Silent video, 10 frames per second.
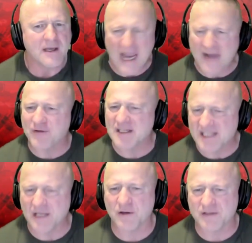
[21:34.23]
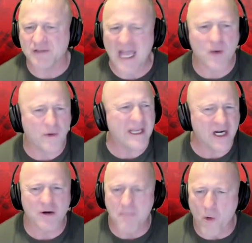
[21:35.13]
Every single day, we
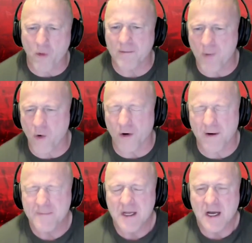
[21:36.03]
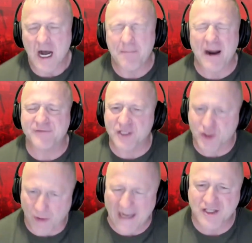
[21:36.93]
hear more and more about the
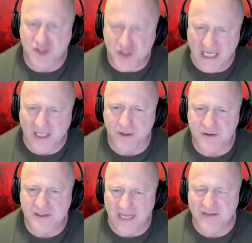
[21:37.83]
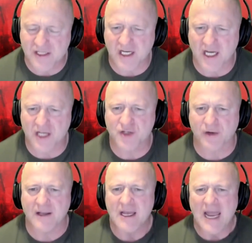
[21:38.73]
transgenders in this
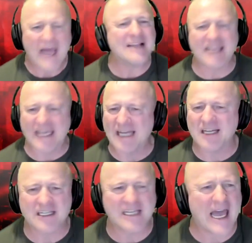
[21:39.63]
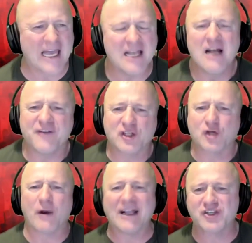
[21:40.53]
country. And at the end of the day, the
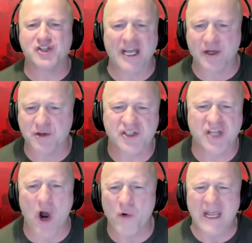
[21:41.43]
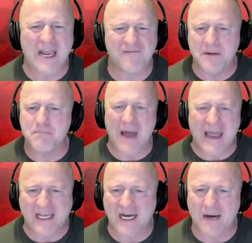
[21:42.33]
transgenders don't even
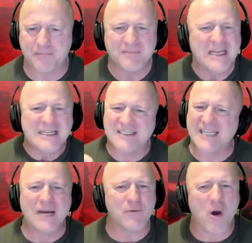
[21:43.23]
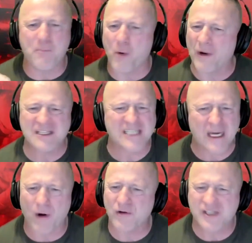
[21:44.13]
make up
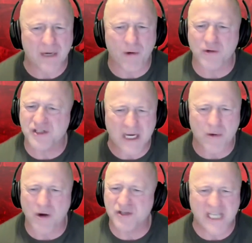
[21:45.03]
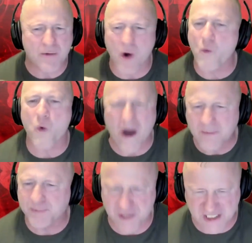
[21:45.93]

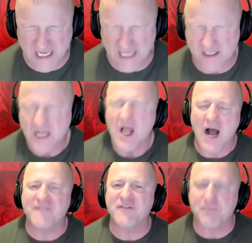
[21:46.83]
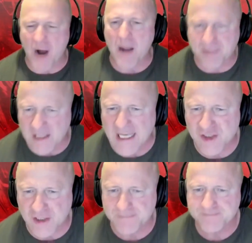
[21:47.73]
0.00001% of the
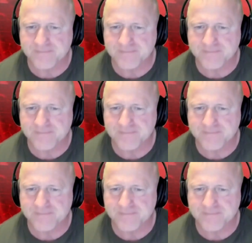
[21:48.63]
population.